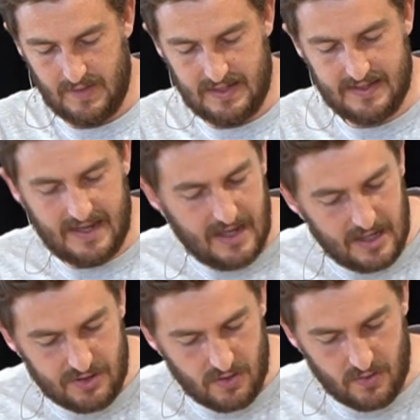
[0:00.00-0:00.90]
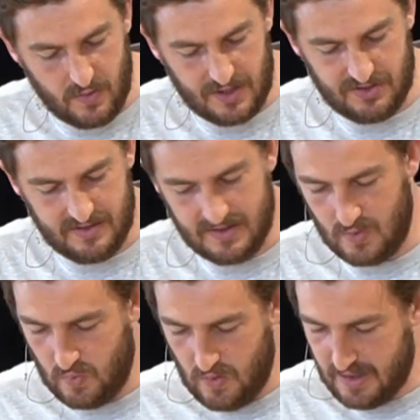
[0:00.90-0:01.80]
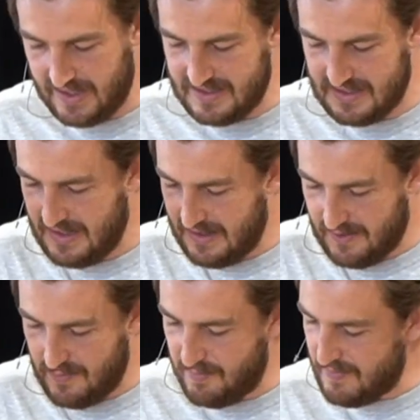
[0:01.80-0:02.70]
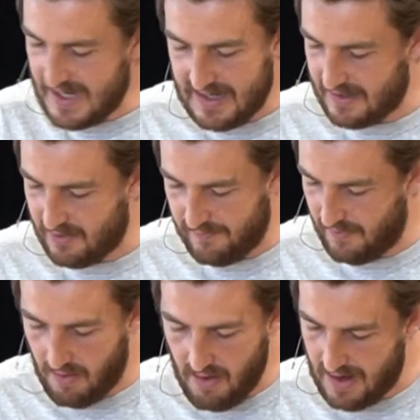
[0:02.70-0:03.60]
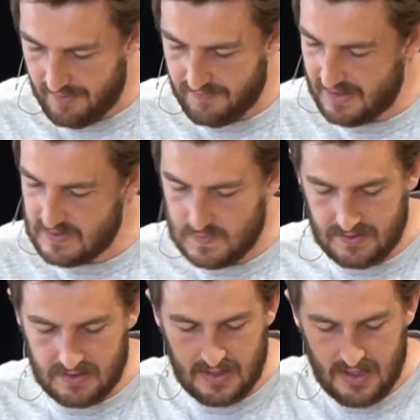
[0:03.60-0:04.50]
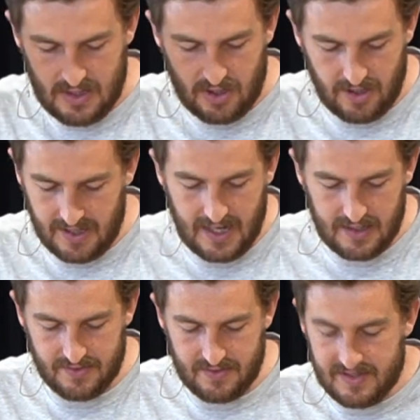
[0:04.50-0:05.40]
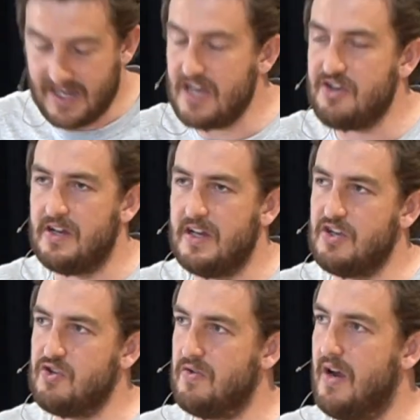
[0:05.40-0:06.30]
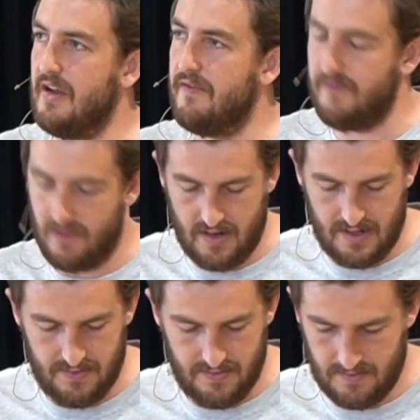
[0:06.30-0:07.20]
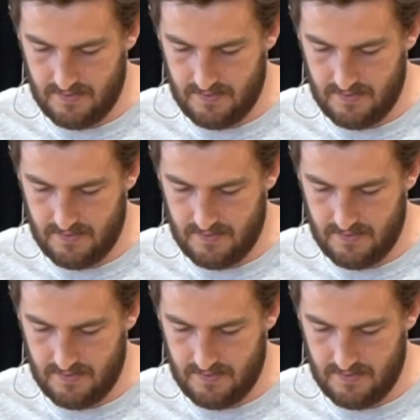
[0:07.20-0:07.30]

It's that age old question, isn't it? What is the meaning of life? That's what the Kohelet, the teacher, is trying to find.